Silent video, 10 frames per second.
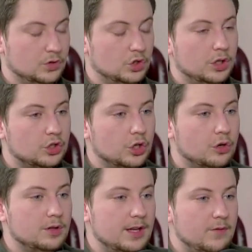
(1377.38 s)
She
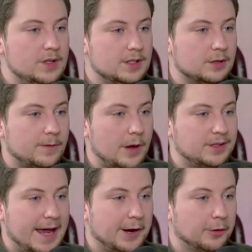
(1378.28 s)
couldn't even disavow a
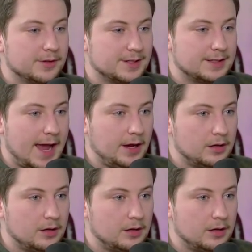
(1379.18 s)
terrorist attack